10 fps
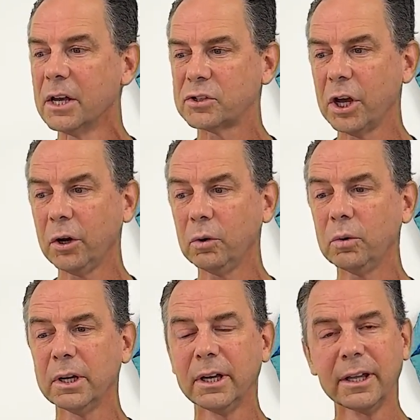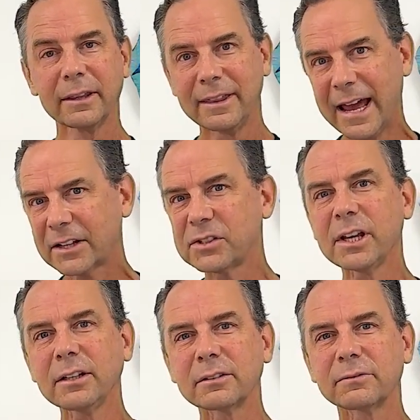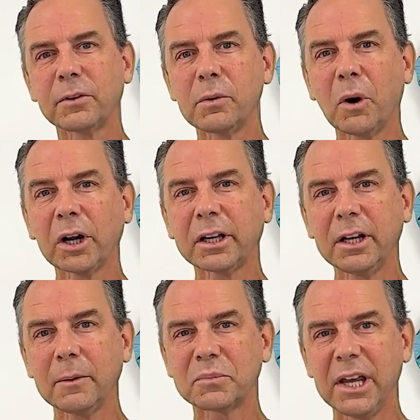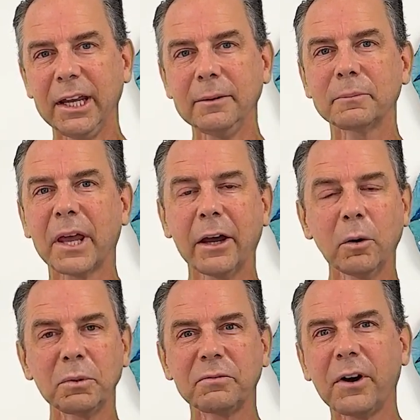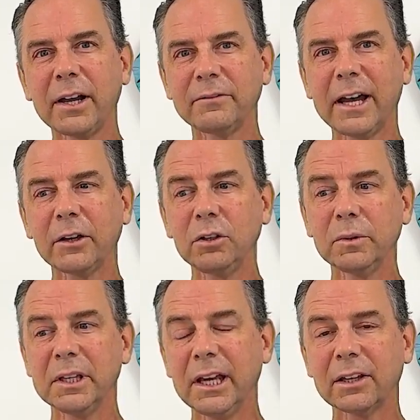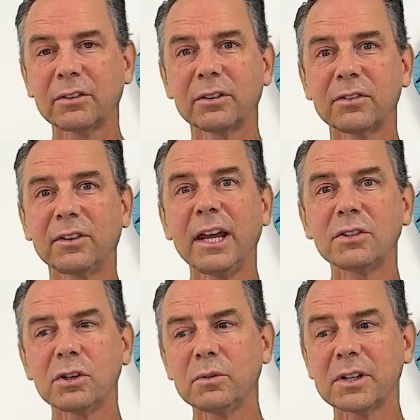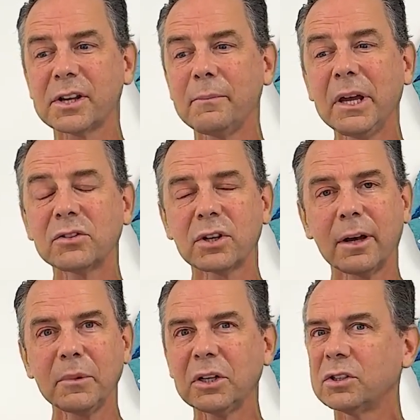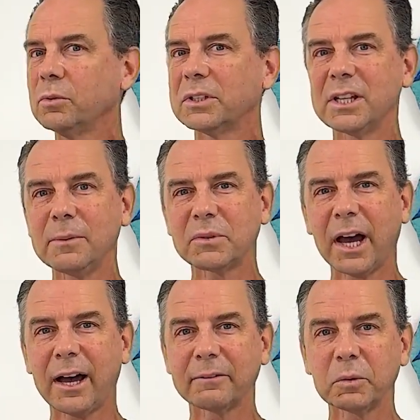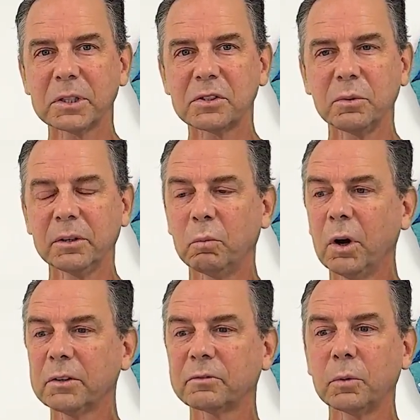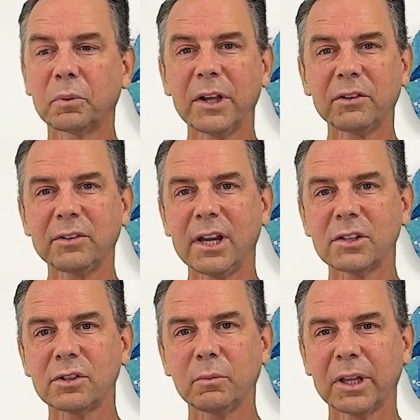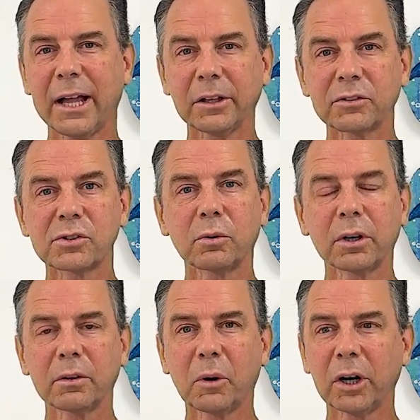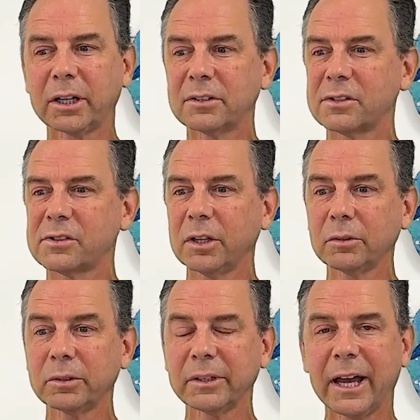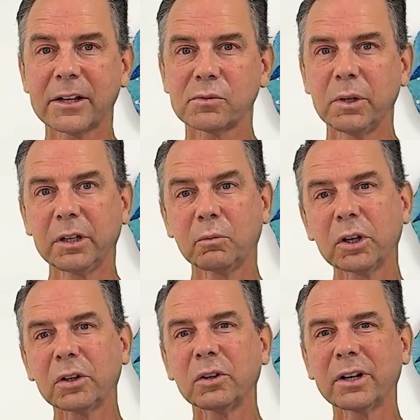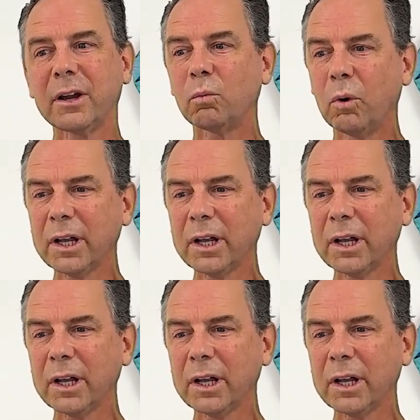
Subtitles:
So that's it for the market update. I hope you find value in this. Stay tuned, as I mentioned. I'm going to do a deep dive. I went to a wonderful presentation with Alex Stewart of the Market Distillery last week, and we're going to look at